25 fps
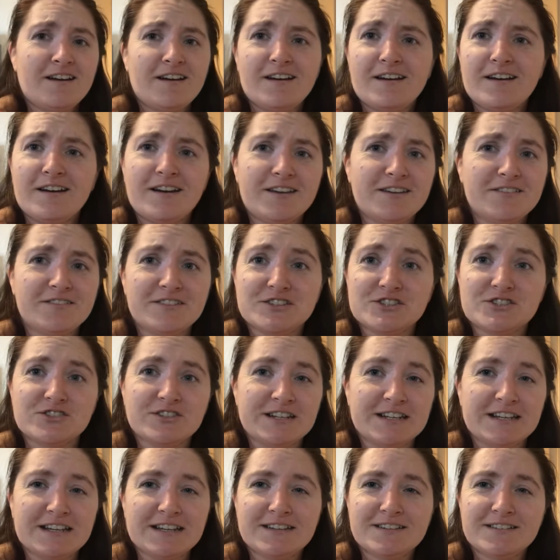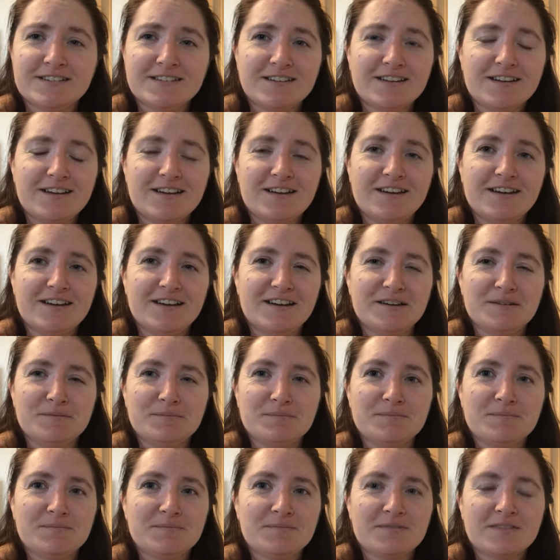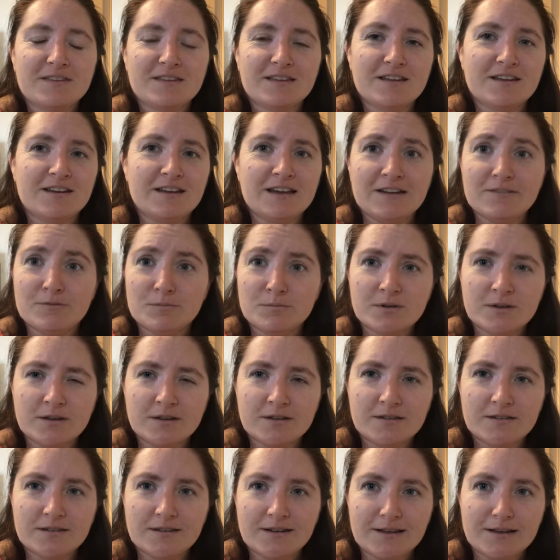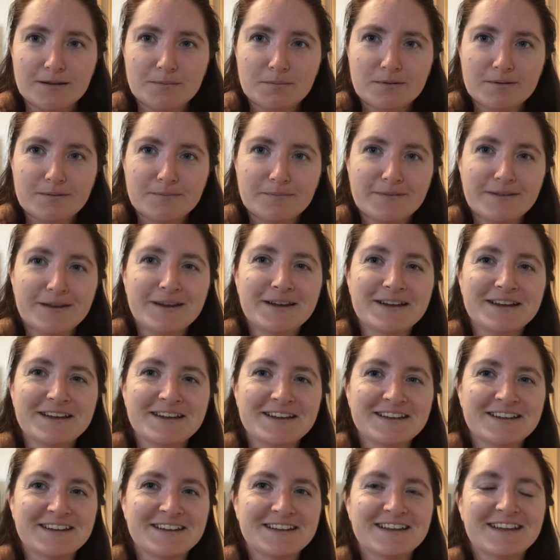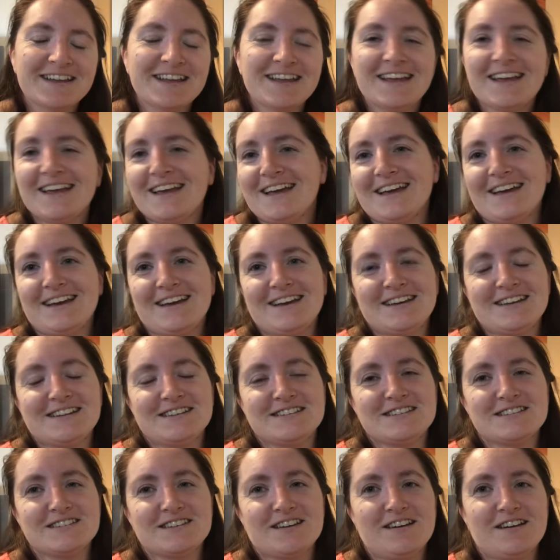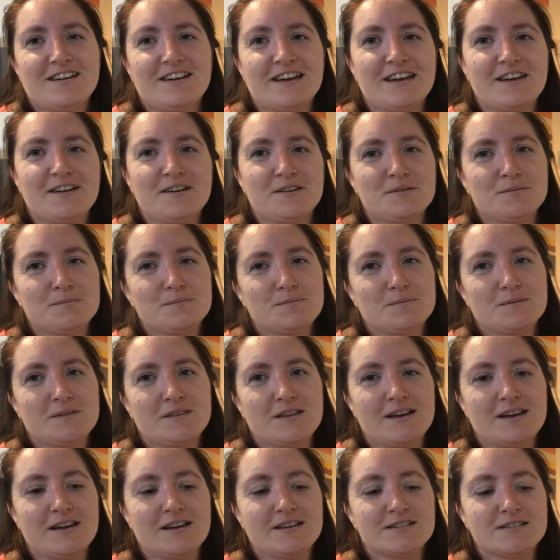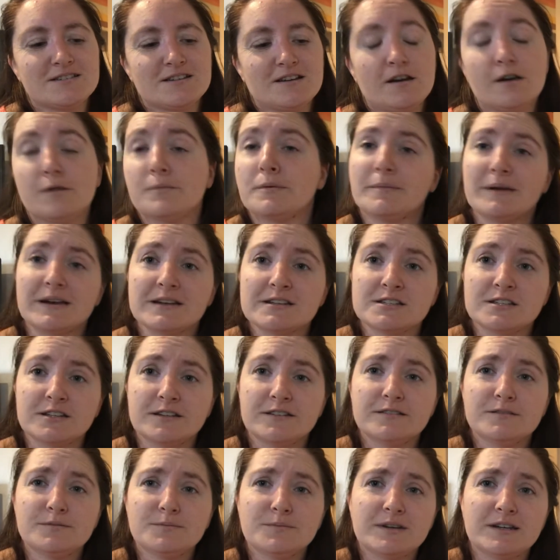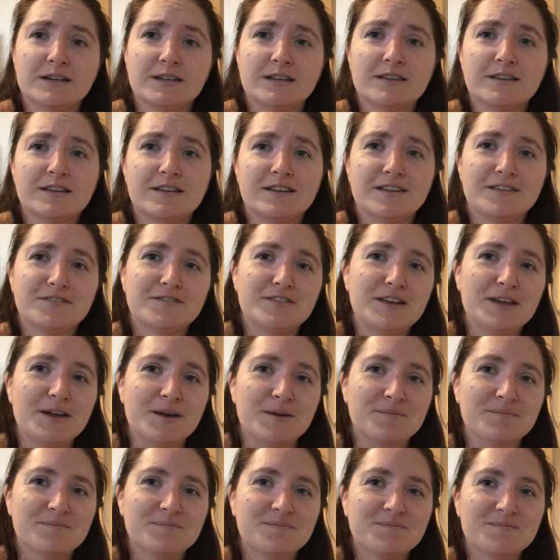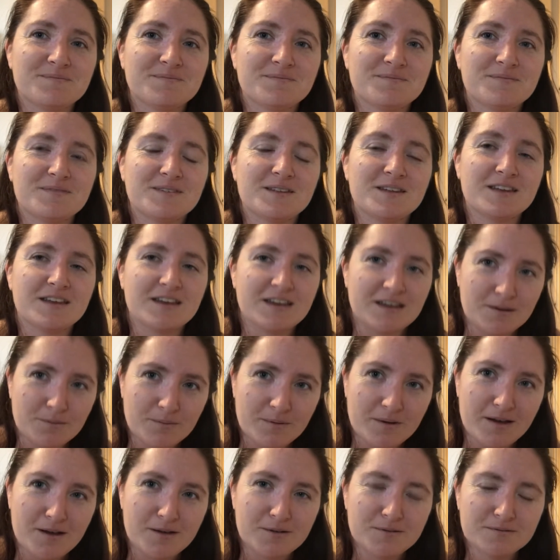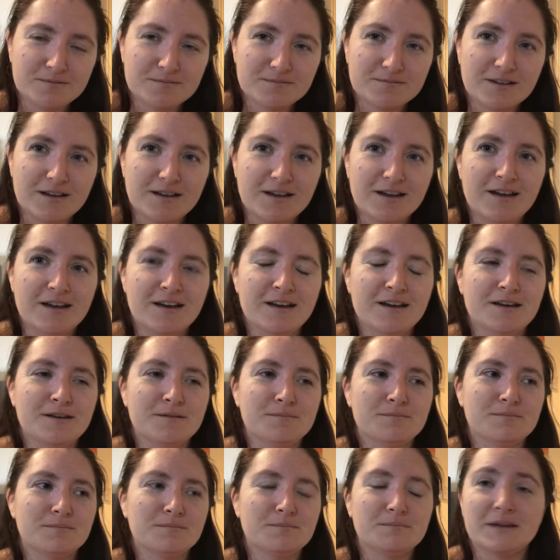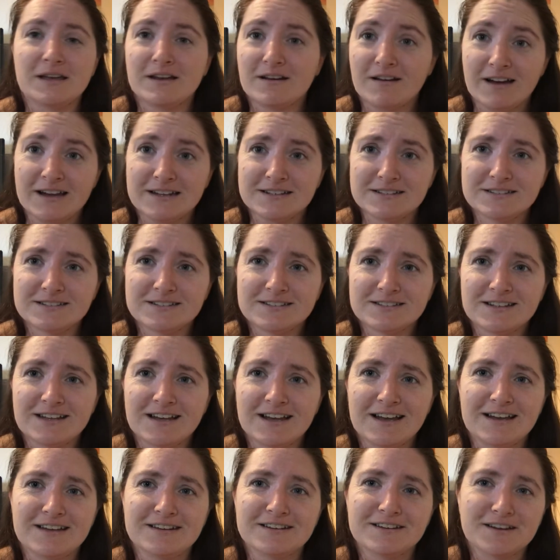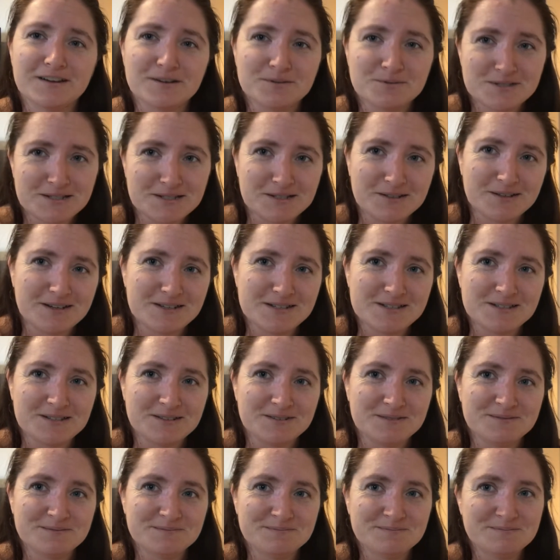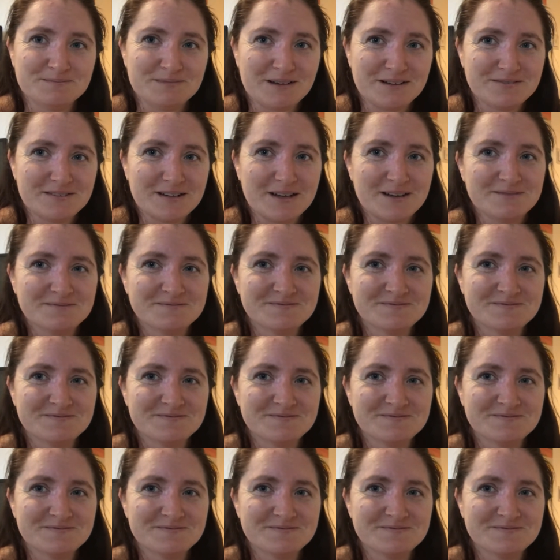you've enjoyed it, and I haven't put you to sleep. And I hope that I'll be back soon with another video. Keep well, be kind, and I will see you guys soon. Bye for now.